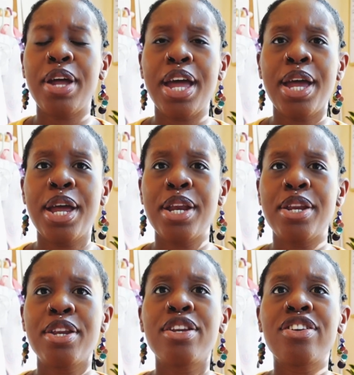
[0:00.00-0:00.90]

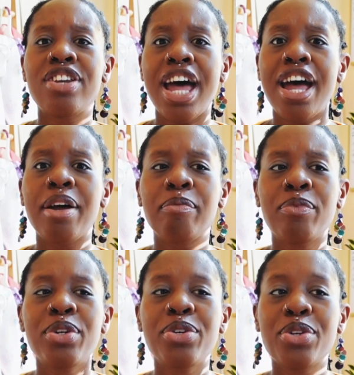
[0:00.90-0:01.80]
and that,
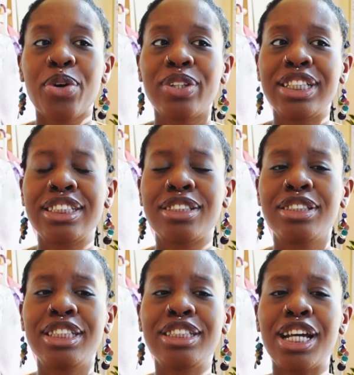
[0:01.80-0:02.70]
you know,
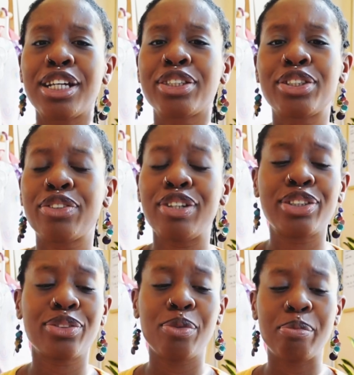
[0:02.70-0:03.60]
these
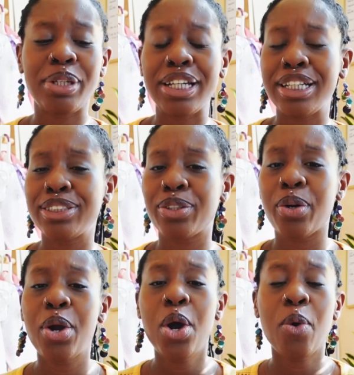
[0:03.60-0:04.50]
extraterrestrial beings, or
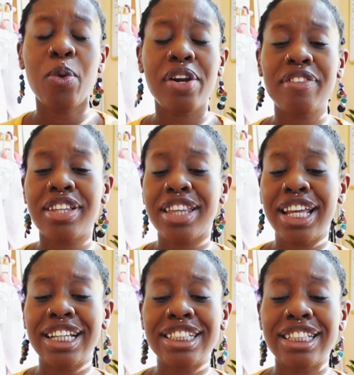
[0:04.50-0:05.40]
whatever
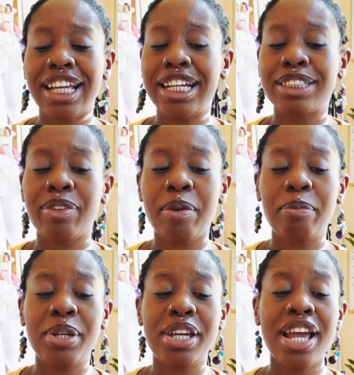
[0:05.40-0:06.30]
the case may
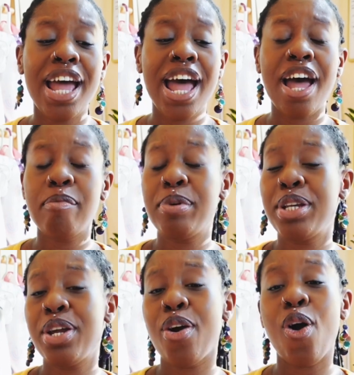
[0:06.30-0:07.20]
be, have been
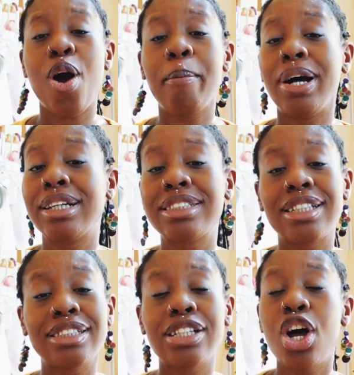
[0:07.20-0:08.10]
here amongst
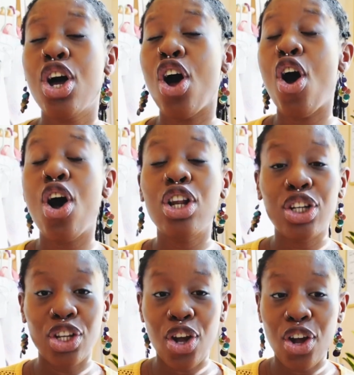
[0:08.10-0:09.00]
us all
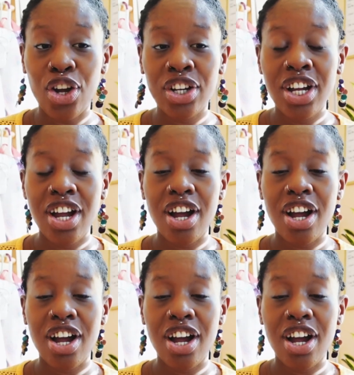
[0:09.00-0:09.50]
along.